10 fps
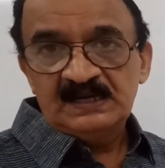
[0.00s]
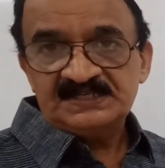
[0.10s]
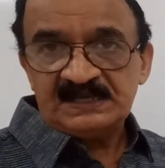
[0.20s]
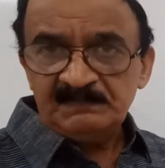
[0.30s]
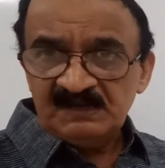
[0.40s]

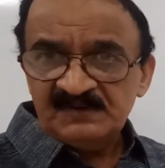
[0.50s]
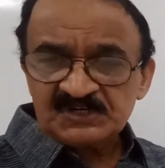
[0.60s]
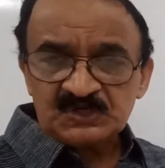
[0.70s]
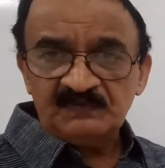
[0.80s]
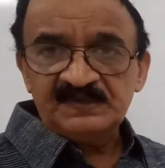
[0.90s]

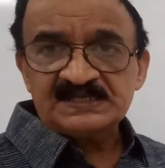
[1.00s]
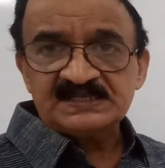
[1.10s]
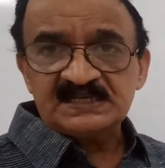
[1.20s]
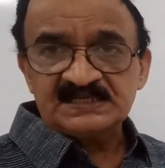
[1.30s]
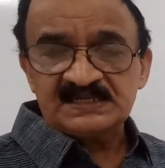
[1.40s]
Subdivision of the
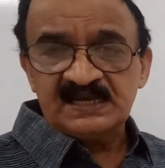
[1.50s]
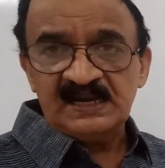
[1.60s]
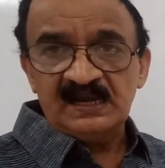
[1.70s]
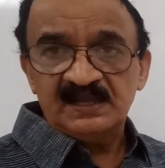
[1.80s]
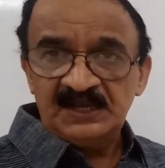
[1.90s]

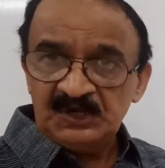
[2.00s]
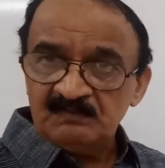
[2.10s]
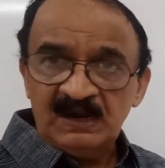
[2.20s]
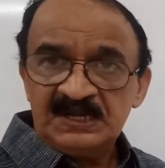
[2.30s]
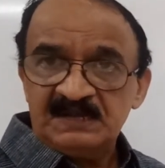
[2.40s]
signal into
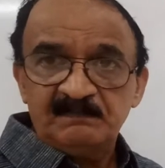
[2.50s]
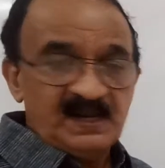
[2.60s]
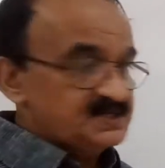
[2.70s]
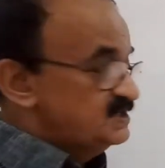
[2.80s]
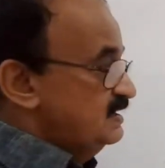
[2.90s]

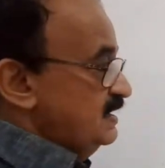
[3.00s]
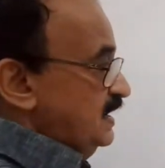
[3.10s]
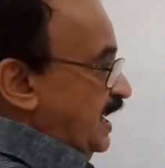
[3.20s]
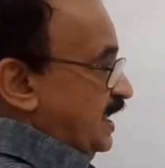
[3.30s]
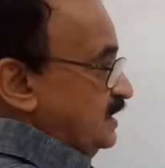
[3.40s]
multiplet.
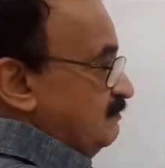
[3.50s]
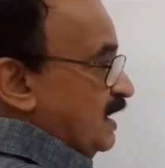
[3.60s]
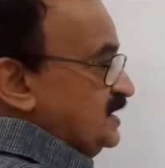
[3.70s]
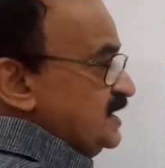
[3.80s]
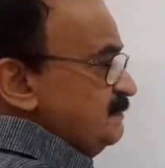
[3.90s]
And the
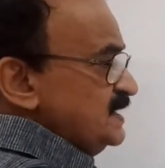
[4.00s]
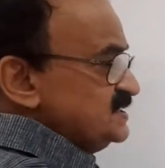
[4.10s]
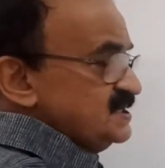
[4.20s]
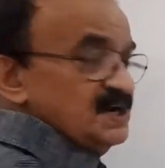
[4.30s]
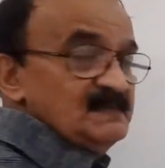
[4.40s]

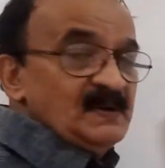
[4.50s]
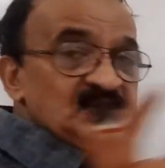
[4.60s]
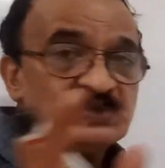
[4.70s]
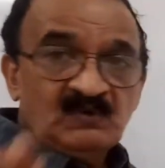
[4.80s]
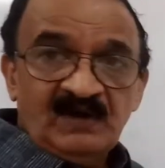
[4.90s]
multiplicity
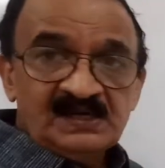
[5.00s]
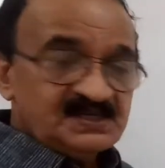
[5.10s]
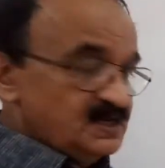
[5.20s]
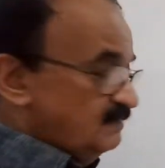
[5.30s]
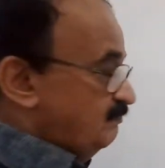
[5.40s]
depends on
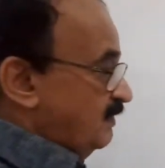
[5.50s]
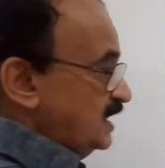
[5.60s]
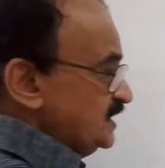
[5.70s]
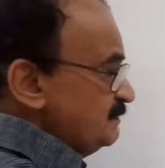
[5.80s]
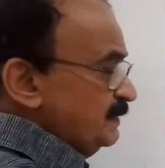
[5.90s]
what?
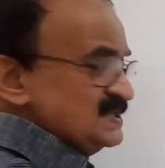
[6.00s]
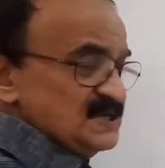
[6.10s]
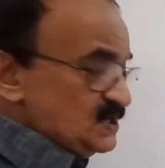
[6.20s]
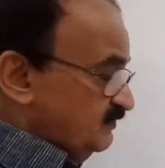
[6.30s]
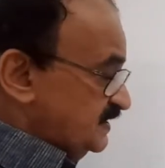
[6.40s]

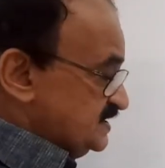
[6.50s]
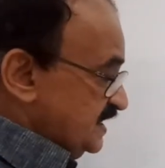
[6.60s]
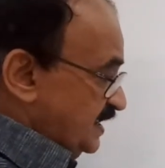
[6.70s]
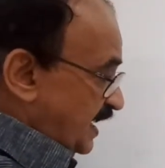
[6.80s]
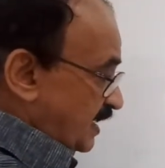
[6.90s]
Multiplicity of a
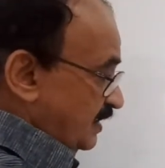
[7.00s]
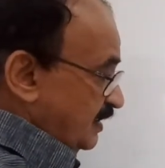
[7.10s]
signal.